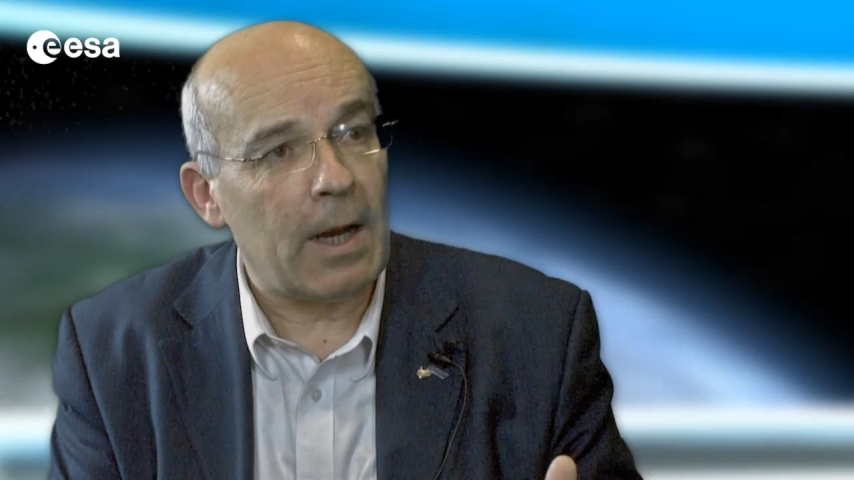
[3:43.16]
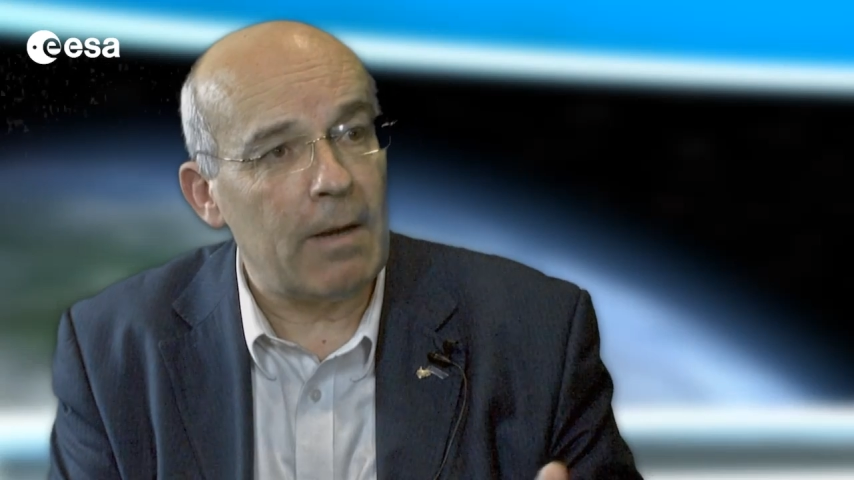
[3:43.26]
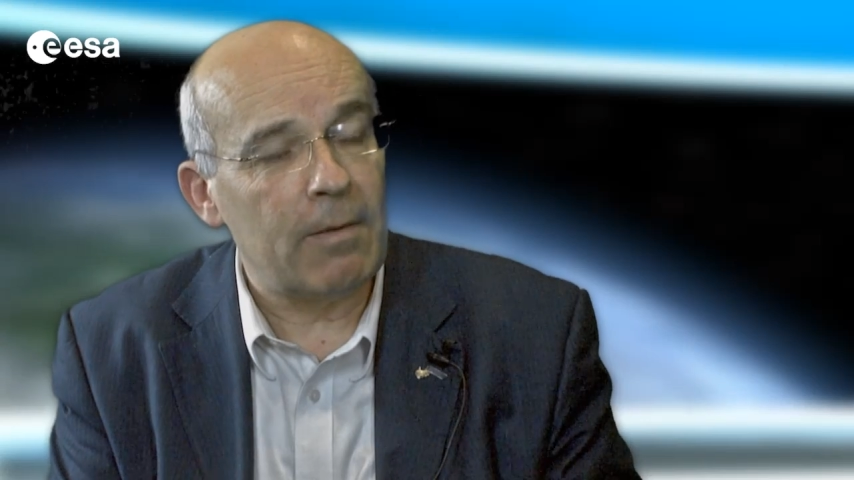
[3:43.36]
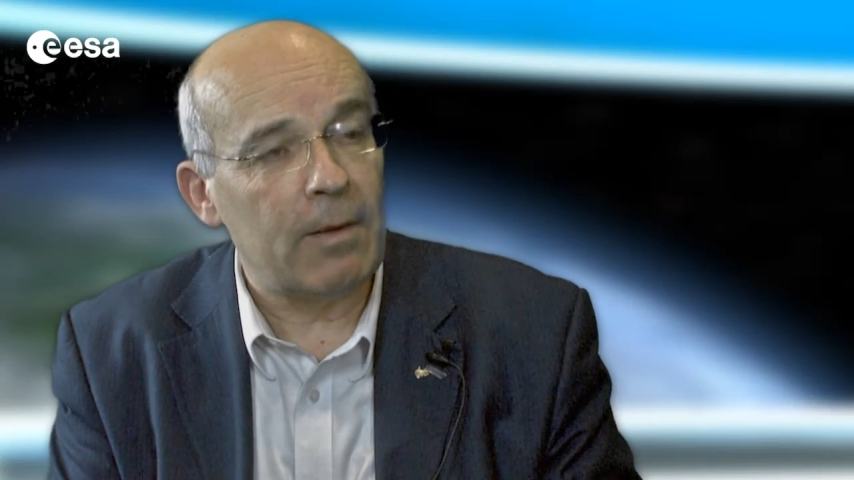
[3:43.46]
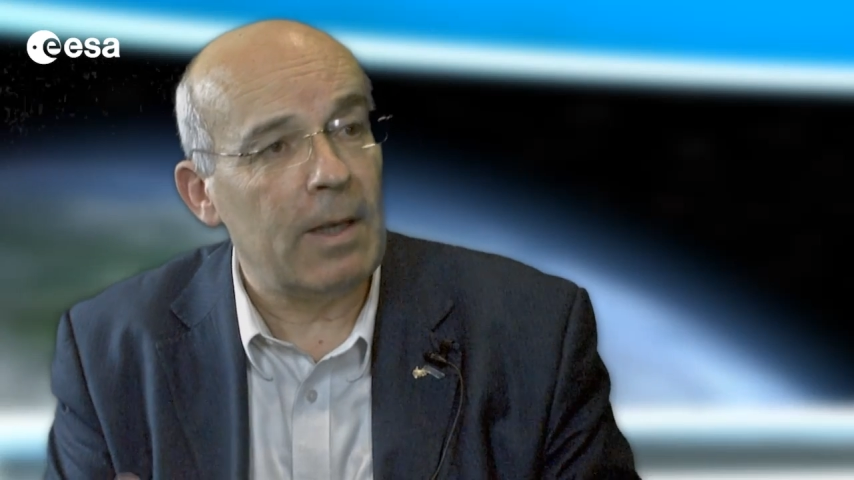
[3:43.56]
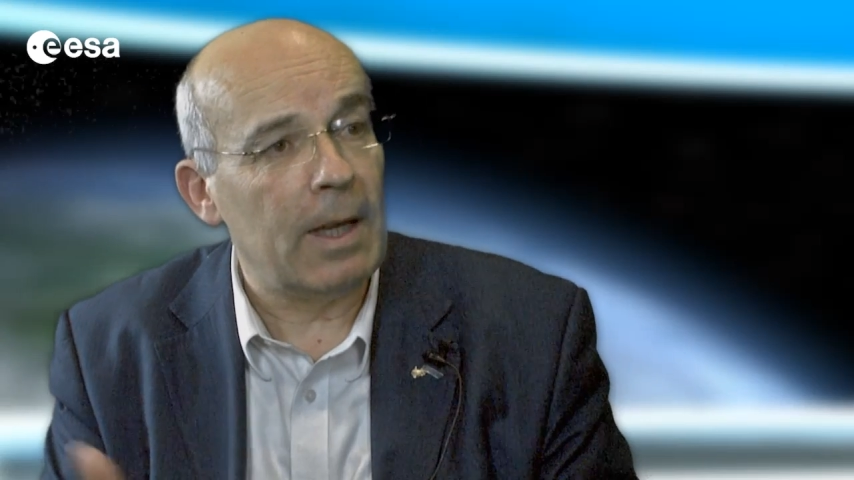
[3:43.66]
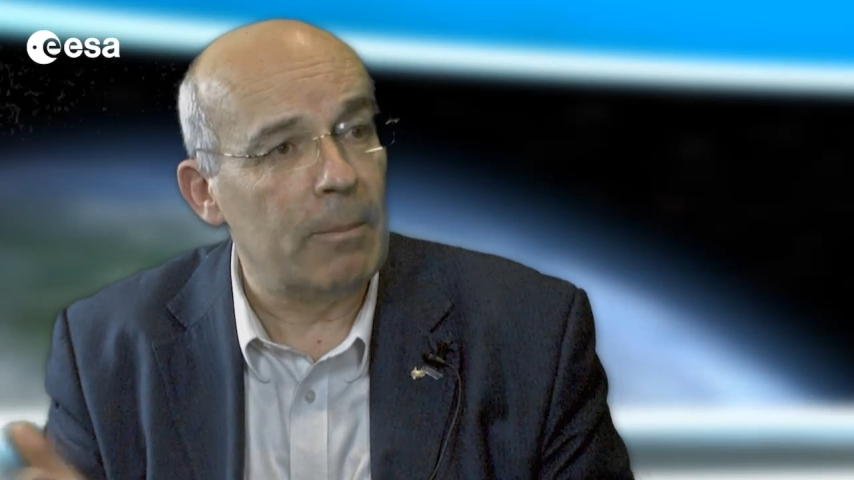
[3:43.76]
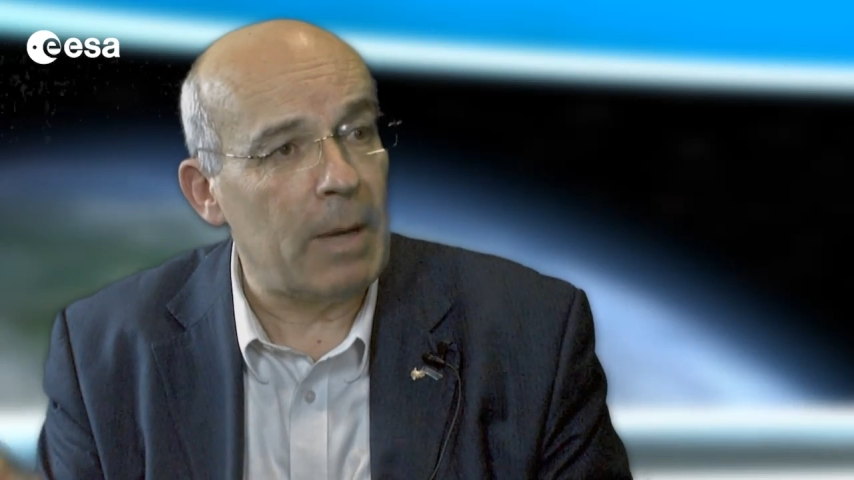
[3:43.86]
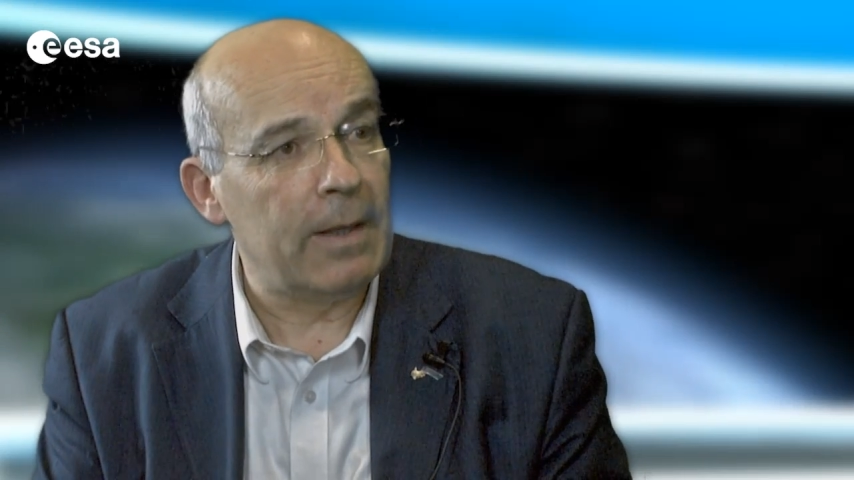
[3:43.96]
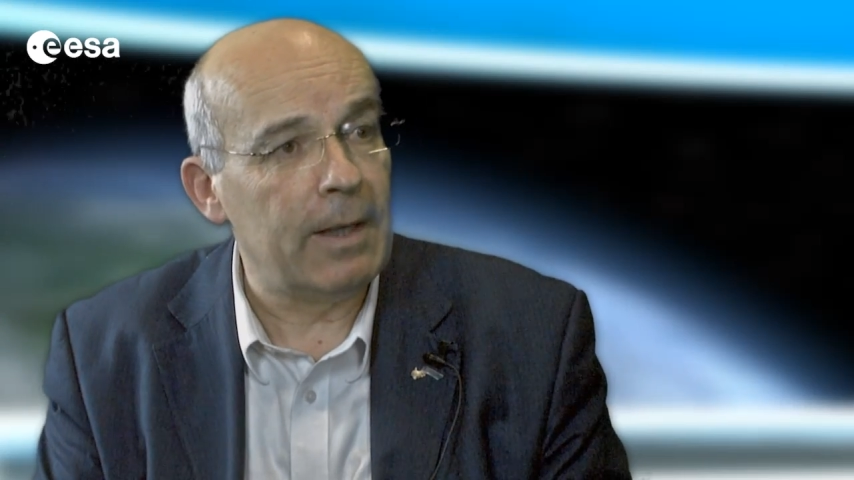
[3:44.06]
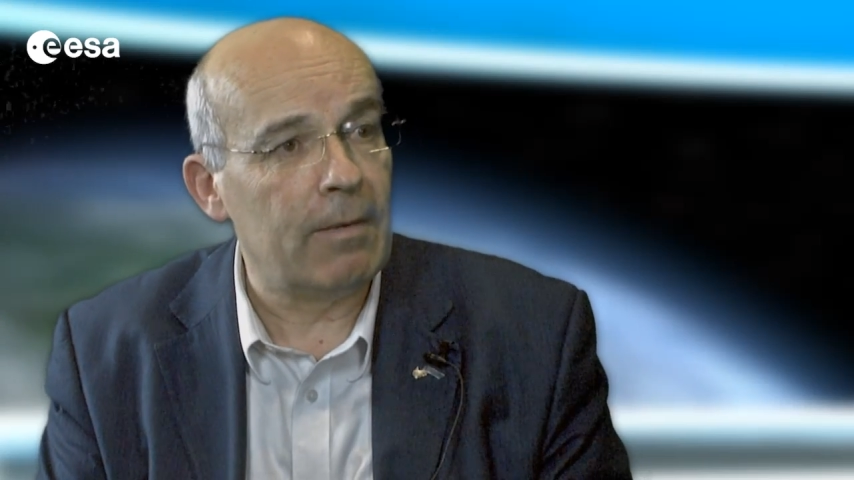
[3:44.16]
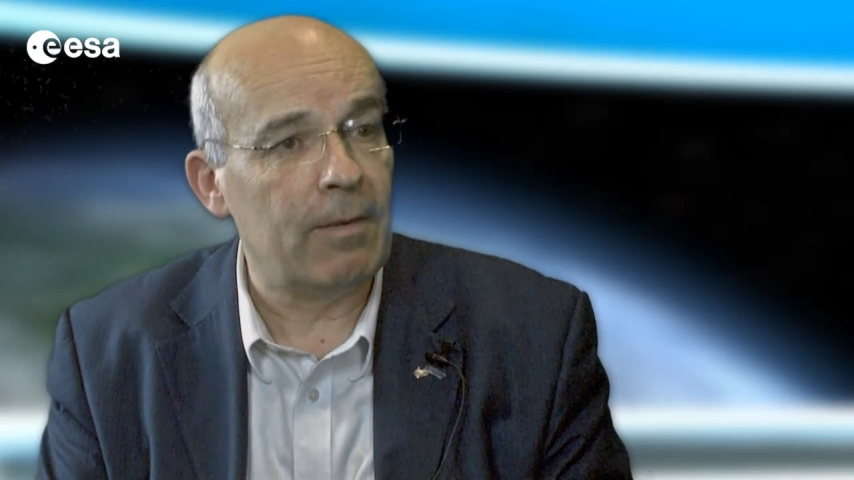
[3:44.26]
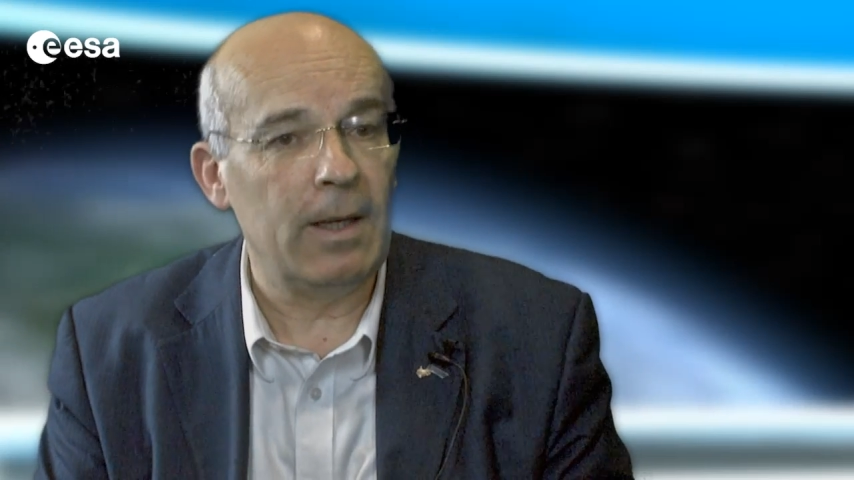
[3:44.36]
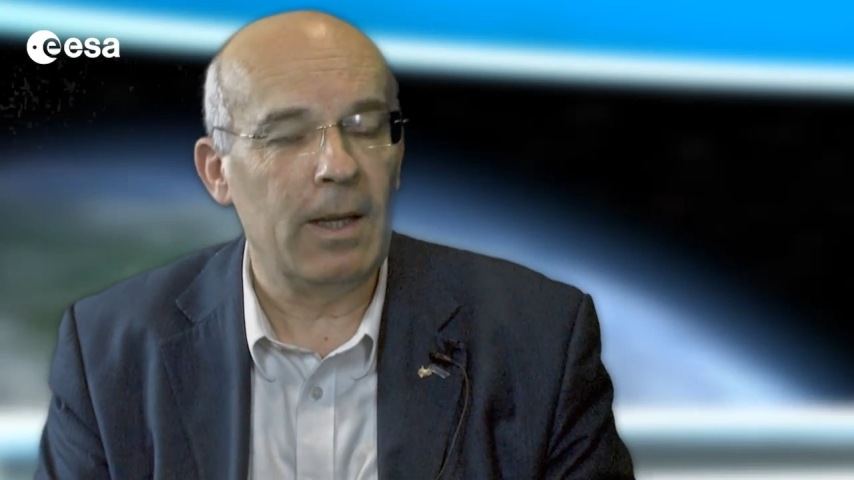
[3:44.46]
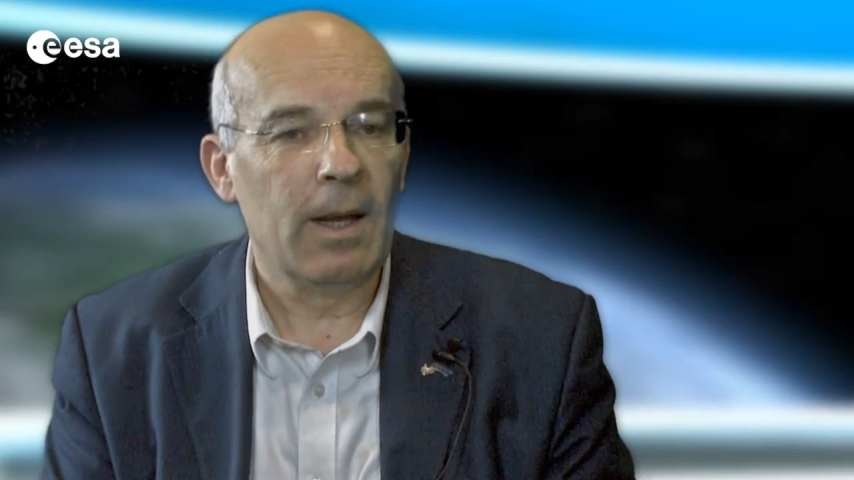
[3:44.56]
ice in Baltic
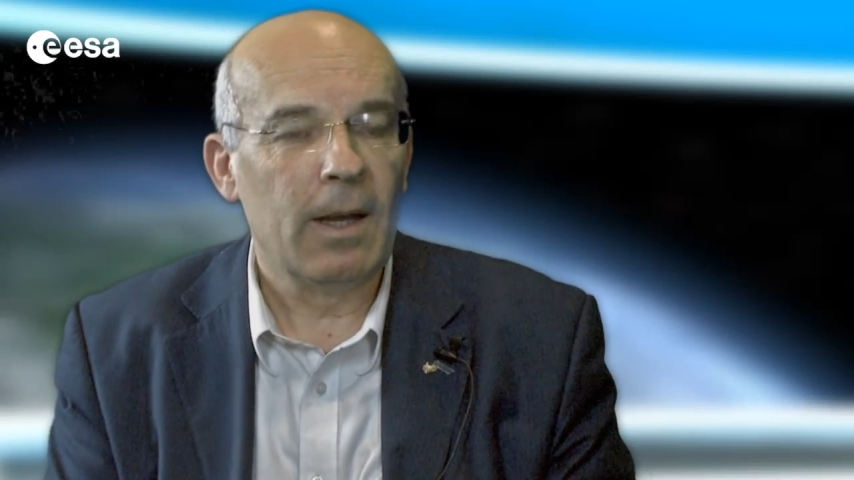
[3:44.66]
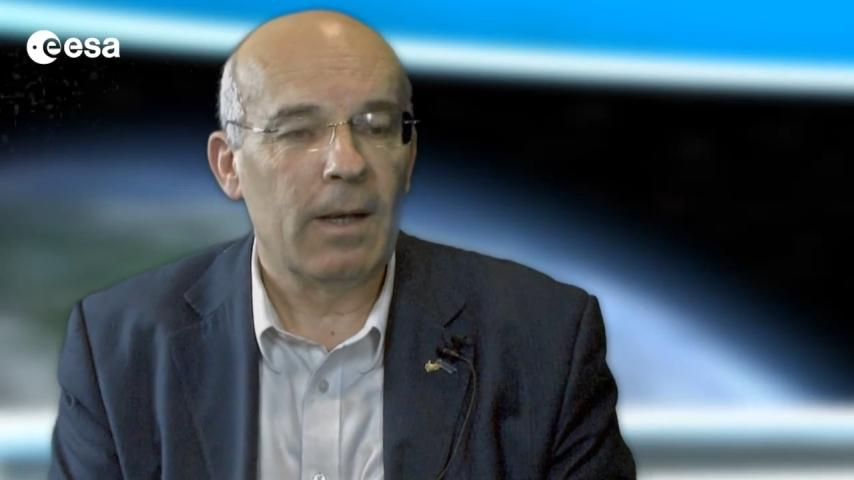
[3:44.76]
Sea.